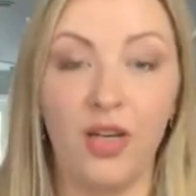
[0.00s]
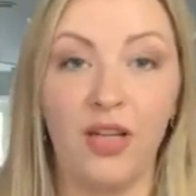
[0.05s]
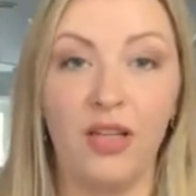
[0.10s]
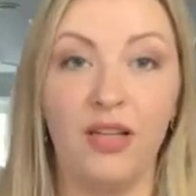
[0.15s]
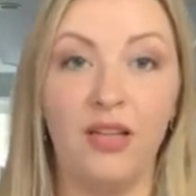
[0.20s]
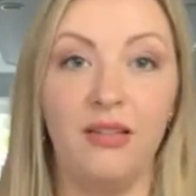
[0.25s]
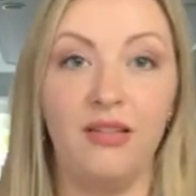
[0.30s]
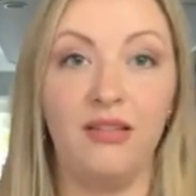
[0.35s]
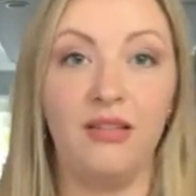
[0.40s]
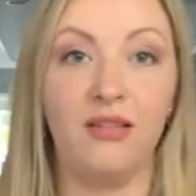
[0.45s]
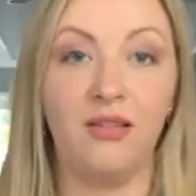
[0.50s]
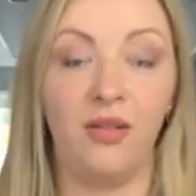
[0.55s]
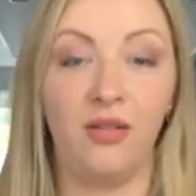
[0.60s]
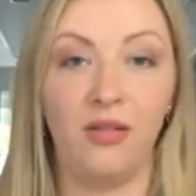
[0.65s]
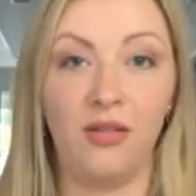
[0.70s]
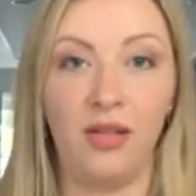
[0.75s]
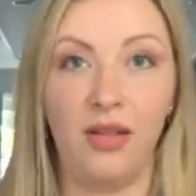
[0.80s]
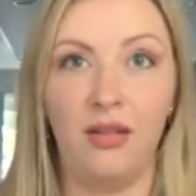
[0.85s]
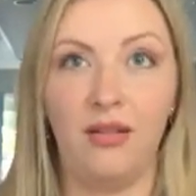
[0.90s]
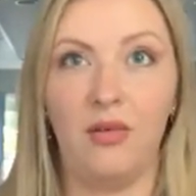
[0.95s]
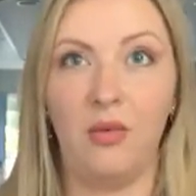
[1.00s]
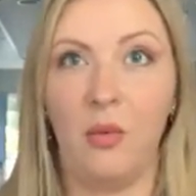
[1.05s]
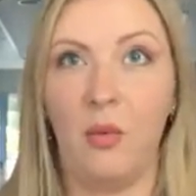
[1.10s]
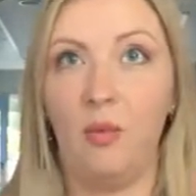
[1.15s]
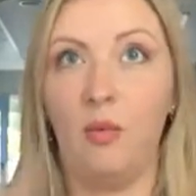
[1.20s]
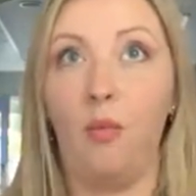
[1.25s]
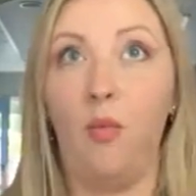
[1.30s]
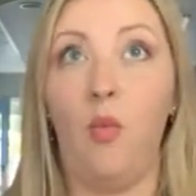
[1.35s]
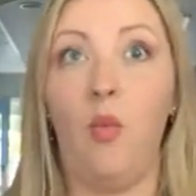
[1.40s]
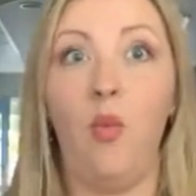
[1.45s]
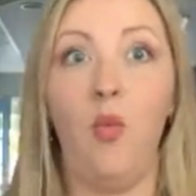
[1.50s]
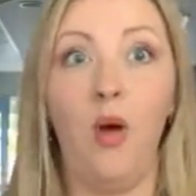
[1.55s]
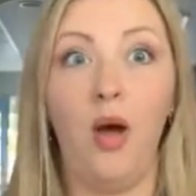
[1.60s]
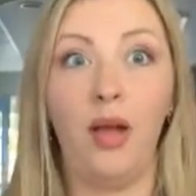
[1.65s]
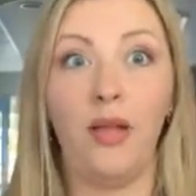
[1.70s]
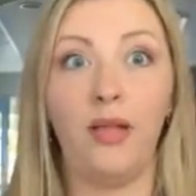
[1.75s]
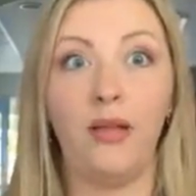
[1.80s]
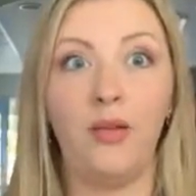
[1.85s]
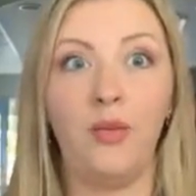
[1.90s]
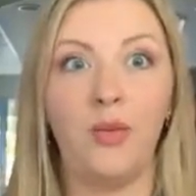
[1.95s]
and consultant.
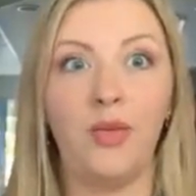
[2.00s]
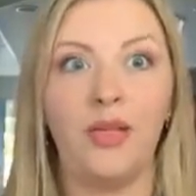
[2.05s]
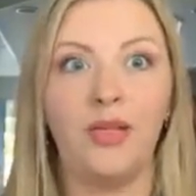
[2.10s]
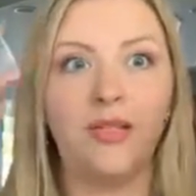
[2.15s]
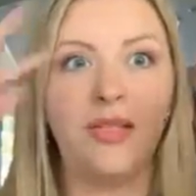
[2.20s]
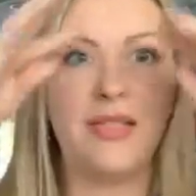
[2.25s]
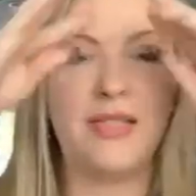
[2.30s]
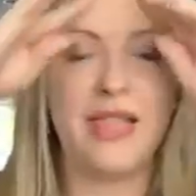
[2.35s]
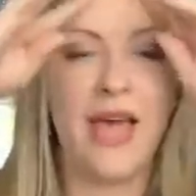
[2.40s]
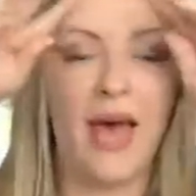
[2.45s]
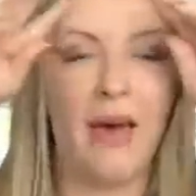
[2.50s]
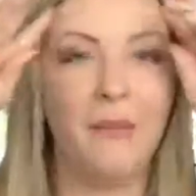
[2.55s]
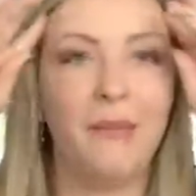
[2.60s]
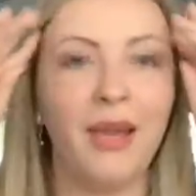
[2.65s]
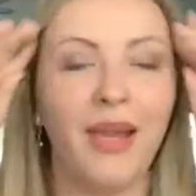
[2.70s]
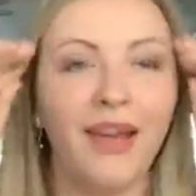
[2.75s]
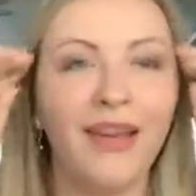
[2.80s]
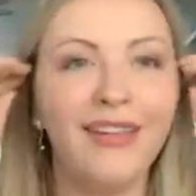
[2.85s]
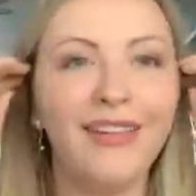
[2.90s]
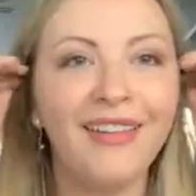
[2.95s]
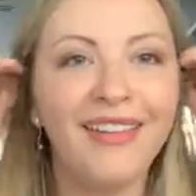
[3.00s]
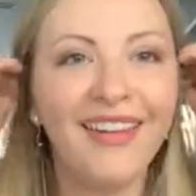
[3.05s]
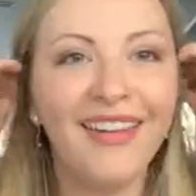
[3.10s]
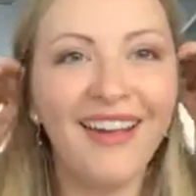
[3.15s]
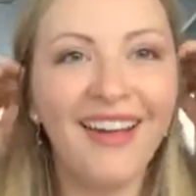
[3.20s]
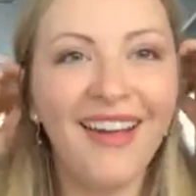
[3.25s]
What in the world does that mean?